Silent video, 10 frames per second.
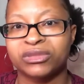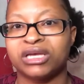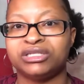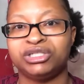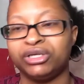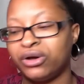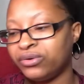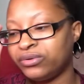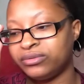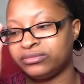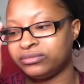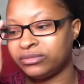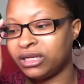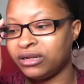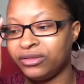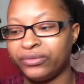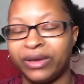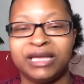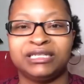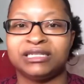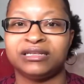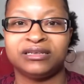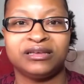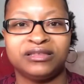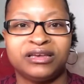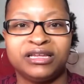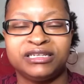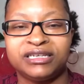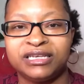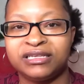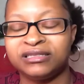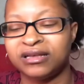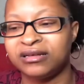She go another way, just like the other aunt does.